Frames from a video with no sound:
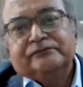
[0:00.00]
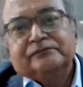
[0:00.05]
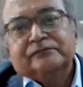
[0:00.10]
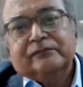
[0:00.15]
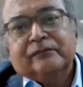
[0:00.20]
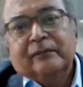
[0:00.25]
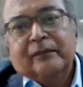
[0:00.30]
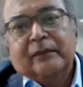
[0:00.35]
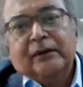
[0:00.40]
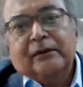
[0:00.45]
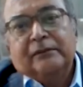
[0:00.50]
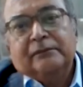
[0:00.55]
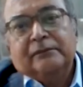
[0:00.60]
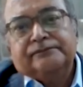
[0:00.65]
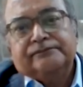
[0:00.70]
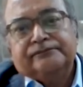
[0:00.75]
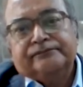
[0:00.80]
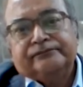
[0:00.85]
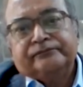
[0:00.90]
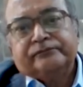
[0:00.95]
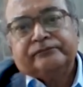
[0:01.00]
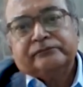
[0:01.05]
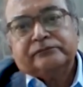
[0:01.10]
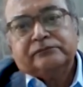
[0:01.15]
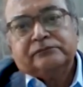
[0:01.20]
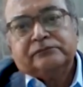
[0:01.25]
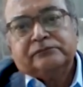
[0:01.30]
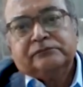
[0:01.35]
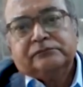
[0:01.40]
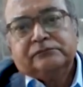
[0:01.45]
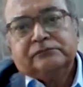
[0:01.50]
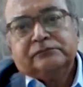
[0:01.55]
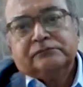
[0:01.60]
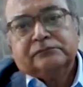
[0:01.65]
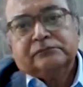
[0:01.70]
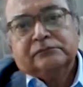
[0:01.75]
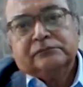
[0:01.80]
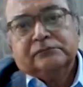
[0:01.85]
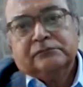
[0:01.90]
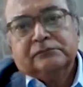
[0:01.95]

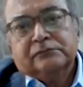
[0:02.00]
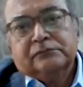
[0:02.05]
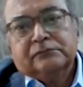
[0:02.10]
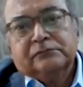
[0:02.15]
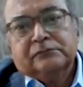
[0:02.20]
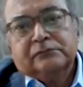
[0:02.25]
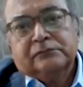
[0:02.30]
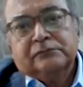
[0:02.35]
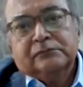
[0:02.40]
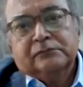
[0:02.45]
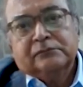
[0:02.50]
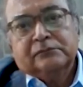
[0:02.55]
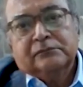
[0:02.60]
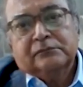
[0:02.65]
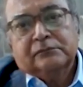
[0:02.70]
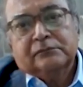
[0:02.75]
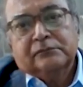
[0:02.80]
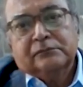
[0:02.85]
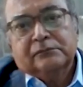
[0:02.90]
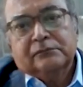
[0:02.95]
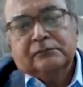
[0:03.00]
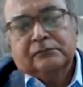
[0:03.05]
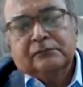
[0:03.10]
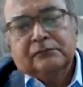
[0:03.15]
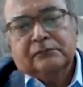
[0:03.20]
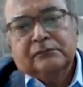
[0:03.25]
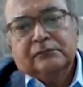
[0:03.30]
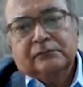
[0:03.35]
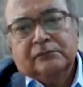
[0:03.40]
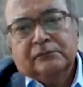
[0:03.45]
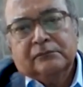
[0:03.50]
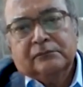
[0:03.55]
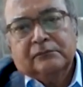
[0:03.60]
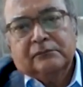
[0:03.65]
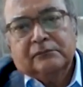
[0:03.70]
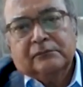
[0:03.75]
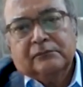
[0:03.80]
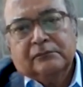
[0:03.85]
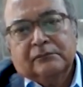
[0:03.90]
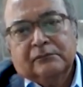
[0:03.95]

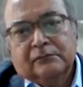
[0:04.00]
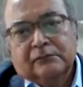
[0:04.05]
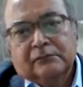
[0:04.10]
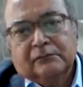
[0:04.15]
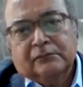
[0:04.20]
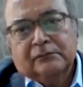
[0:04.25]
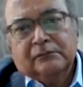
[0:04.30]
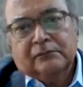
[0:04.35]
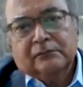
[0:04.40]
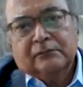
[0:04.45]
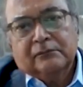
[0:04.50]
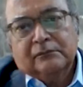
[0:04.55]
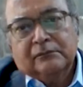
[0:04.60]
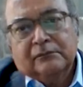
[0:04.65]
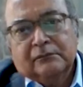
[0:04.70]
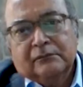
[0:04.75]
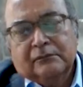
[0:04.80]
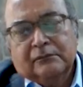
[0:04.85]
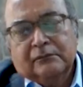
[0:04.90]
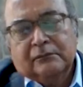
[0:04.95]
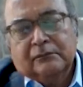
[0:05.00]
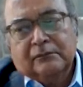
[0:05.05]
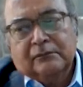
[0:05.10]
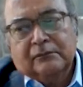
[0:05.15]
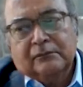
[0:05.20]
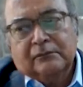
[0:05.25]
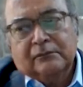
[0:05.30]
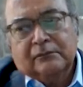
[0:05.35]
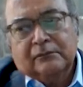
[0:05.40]
No words are spoken by the person on screen.